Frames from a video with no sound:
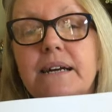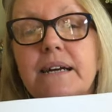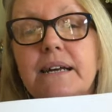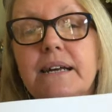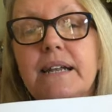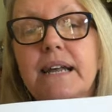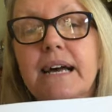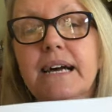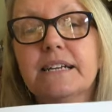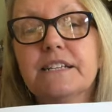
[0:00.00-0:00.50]

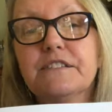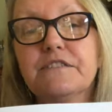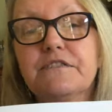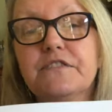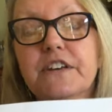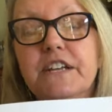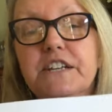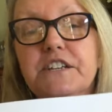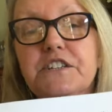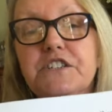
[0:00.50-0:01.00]
It has
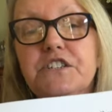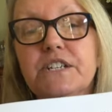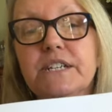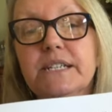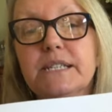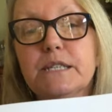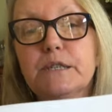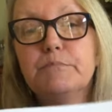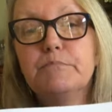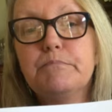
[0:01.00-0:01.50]
finished
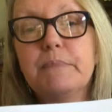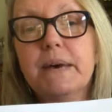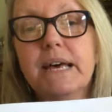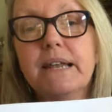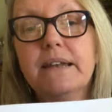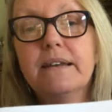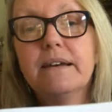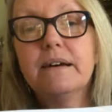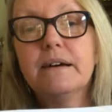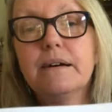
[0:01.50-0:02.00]
its
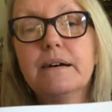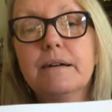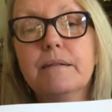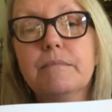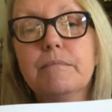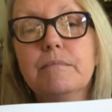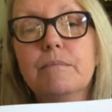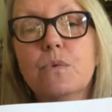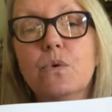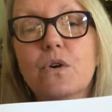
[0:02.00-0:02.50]

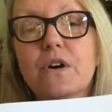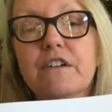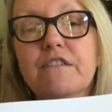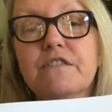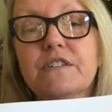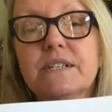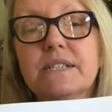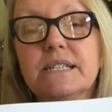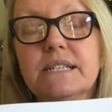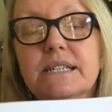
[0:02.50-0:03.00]

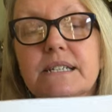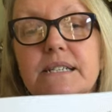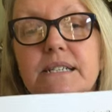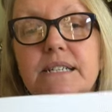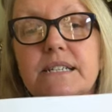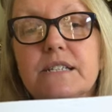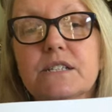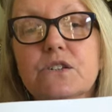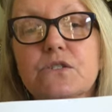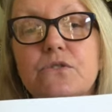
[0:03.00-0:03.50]
metamorphosis,
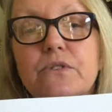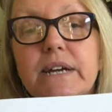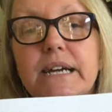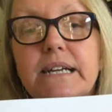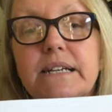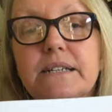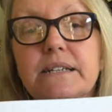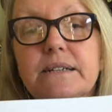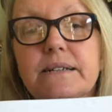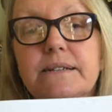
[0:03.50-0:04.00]
its
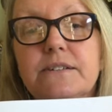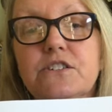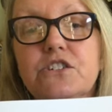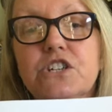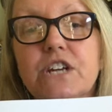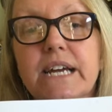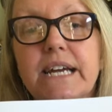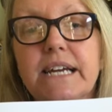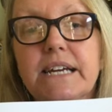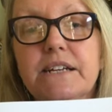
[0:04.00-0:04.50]
great
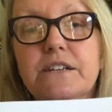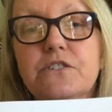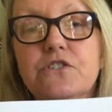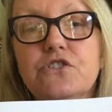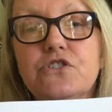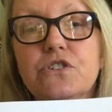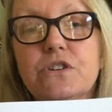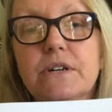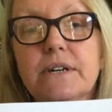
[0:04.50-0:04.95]
change.